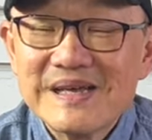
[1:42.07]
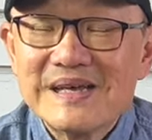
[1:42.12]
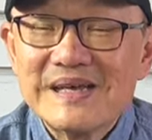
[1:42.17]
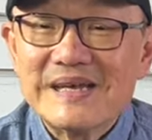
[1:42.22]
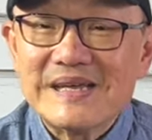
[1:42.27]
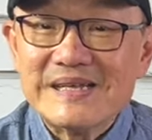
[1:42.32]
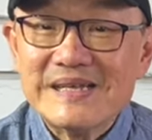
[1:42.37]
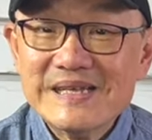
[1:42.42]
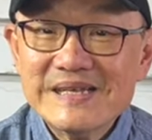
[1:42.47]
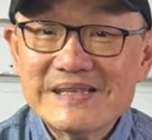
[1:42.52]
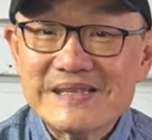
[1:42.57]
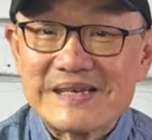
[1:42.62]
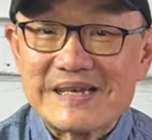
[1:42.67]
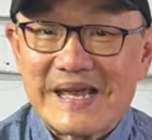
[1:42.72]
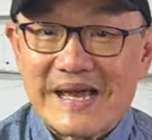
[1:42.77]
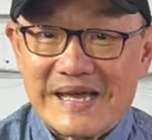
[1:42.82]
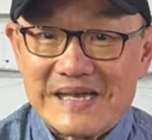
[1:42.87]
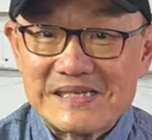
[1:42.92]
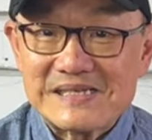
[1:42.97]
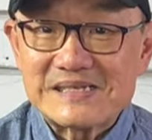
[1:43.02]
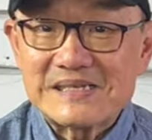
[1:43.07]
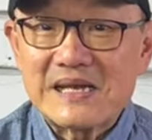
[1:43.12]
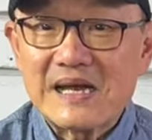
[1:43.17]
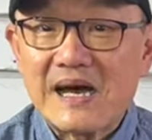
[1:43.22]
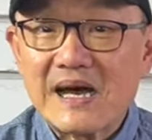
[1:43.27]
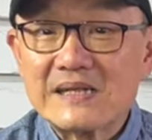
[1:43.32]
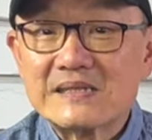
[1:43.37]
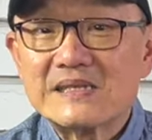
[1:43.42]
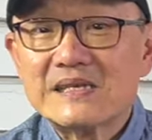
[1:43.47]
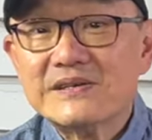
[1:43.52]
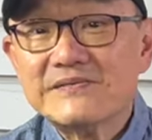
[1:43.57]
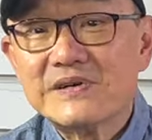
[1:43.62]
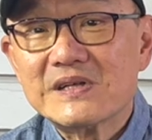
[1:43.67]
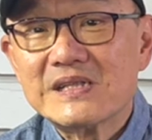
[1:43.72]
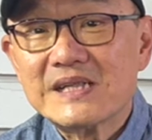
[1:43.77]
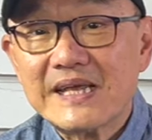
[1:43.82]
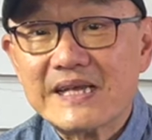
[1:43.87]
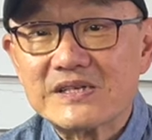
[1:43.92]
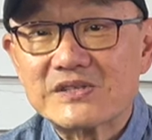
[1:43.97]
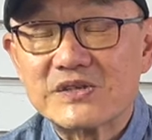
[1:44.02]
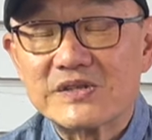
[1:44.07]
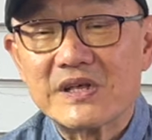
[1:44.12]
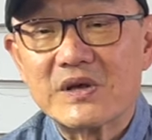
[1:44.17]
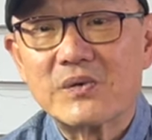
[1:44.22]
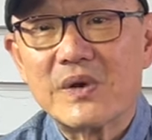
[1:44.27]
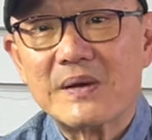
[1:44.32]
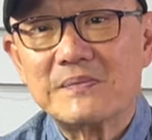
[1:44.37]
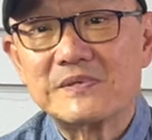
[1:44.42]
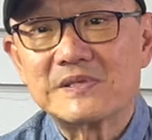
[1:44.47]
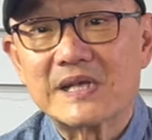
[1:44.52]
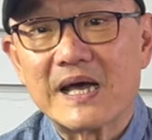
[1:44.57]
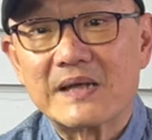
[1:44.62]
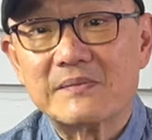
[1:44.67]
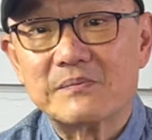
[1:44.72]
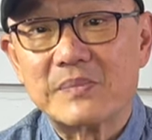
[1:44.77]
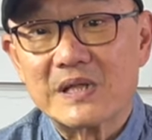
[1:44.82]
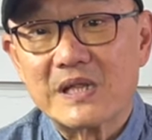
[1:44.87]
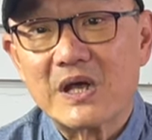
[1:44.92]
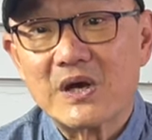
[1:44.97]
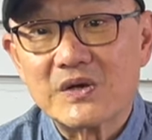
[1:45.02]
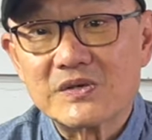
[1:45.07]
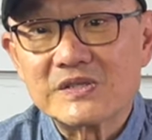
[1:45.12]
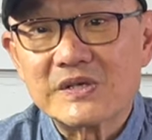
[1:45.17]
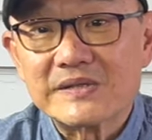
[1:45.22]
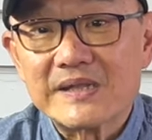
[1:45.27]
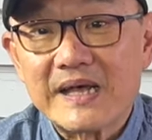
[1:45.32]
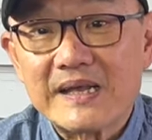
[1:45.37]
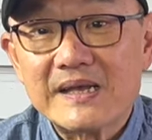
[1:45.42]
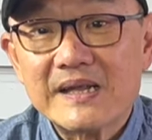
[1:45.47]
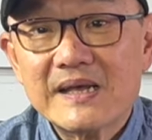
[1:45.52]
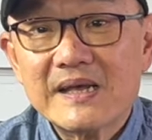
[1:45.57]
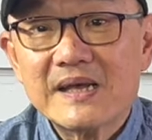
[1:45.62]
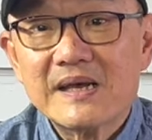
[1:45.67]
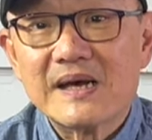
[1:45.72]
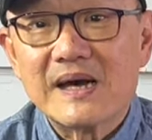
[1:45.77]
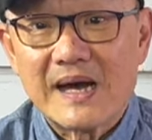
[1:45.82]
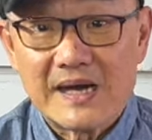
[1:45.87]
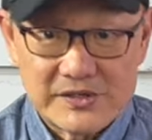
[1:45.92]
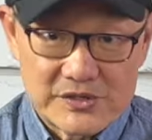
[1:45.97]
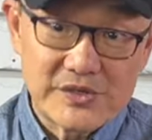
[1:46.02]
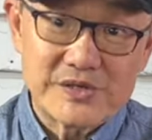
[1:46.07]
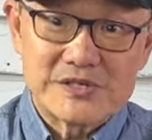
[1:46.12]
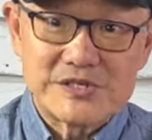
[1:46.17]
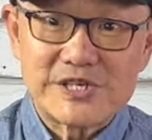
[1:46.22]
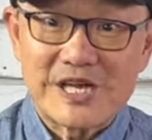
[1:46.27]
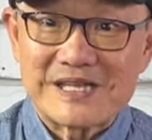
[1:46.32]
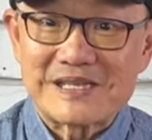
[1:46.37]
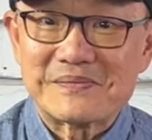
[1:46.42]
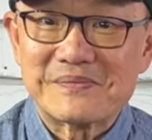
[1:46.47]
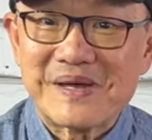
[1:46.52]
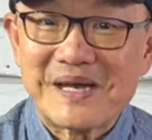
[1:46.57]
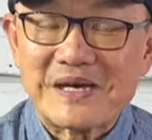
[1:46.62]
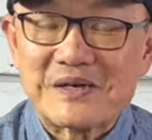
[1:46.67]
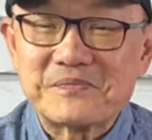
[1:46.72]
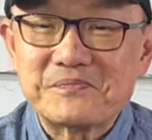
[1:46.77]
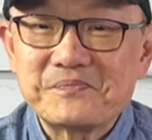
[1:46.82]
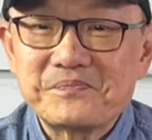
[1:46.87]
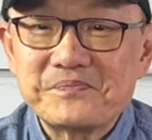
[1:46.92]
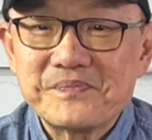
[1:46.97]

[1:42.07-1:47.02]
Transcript: In either case, I'll leave a link to their website below so that you can check them out.